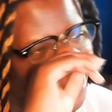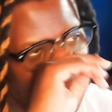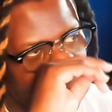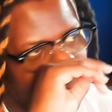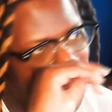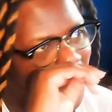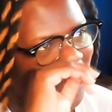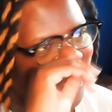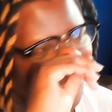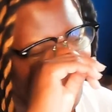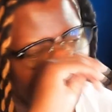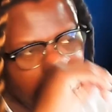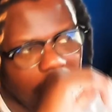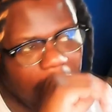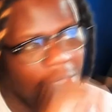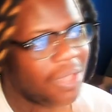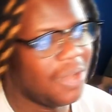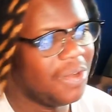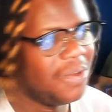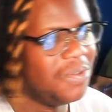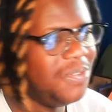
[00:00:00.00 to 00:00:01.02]
Look,
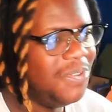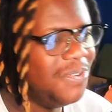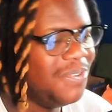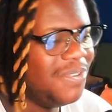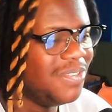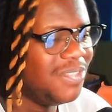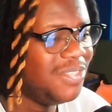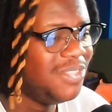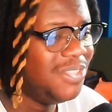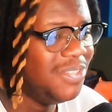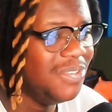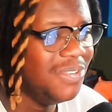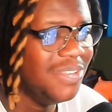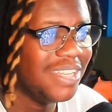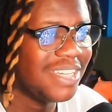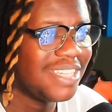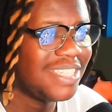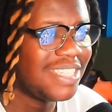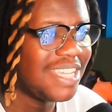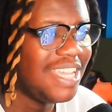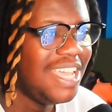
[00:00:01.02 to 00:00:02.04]
look, yo, you do
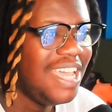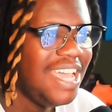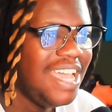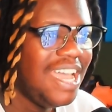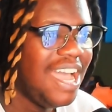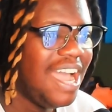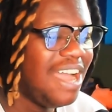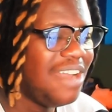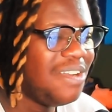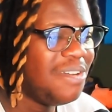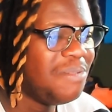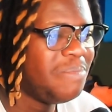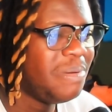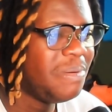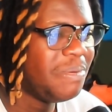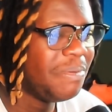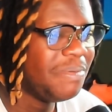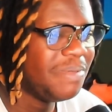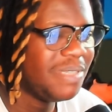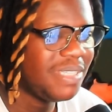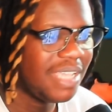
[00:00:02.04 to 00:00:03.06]
look. I know
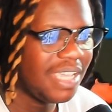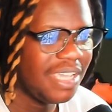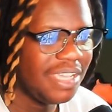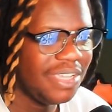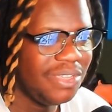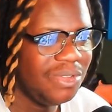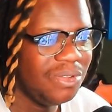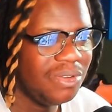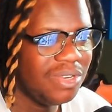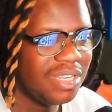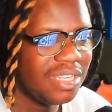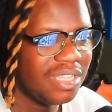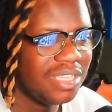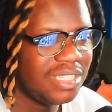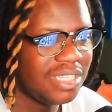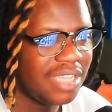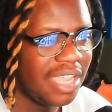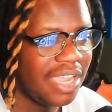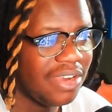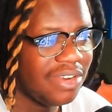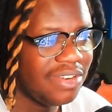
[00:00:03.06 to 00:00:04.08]
people have been saying you look
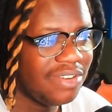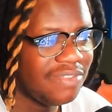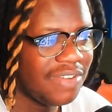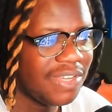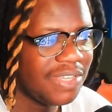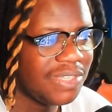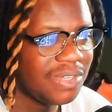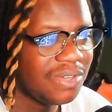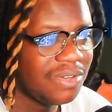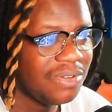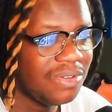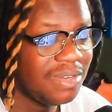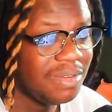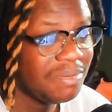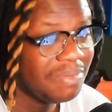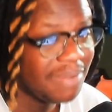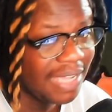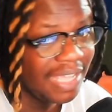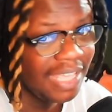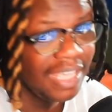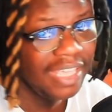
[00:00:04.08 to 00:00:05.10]
scared to fight Sukuna,
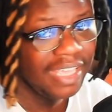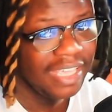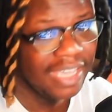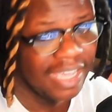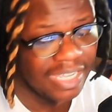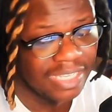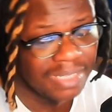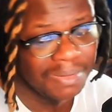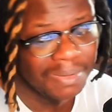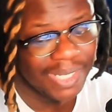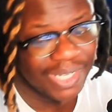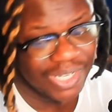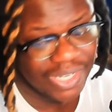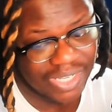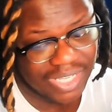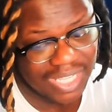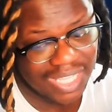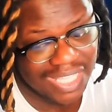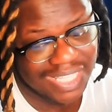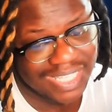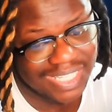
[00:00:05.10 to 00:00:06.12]
but he has been
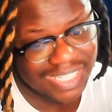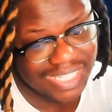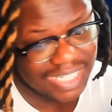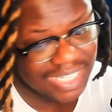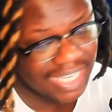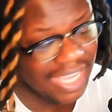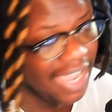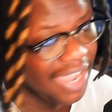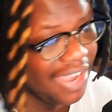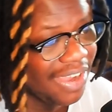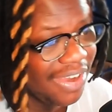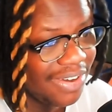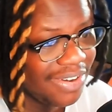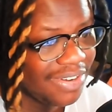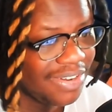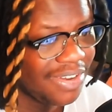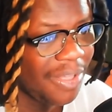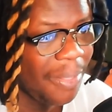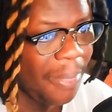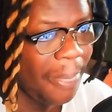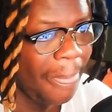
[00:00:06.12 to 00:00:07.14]
looking scared.
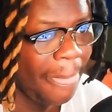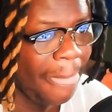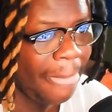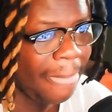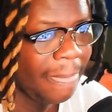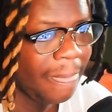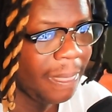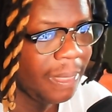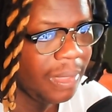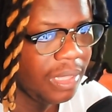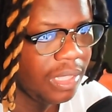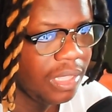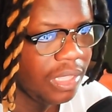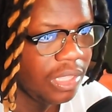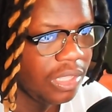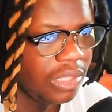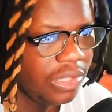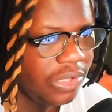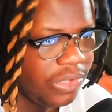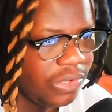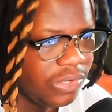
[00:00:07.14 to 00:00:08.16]

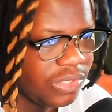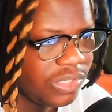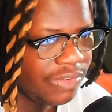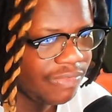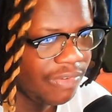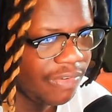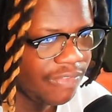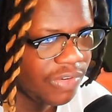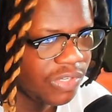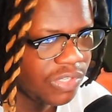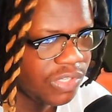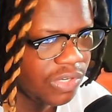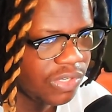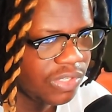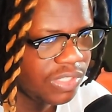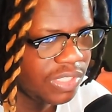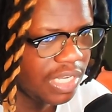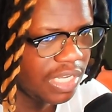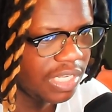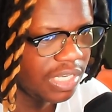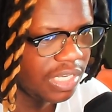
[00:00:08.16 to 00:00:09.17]
Using reverse curse
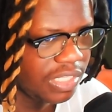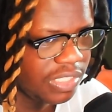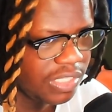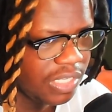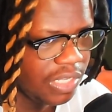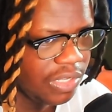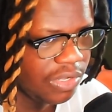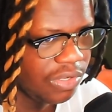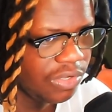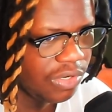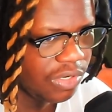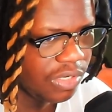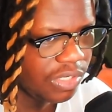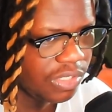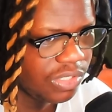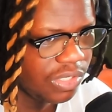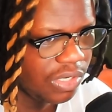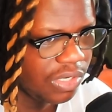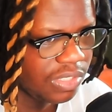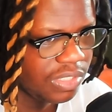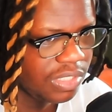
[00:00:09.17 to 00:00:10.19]
technique to heal your
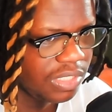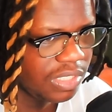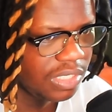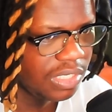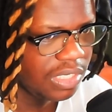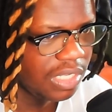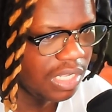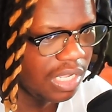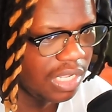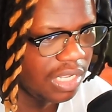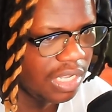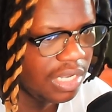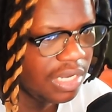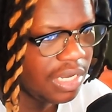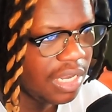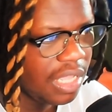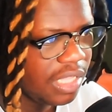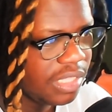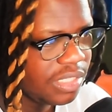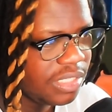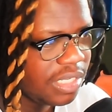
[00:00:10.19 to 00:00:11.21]
exhausted uh,
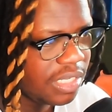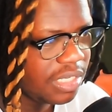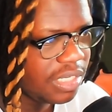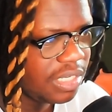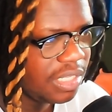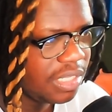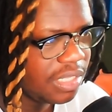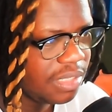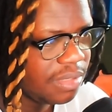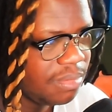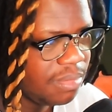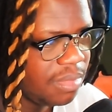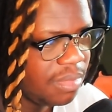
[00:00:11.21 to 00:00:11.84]
innate technique.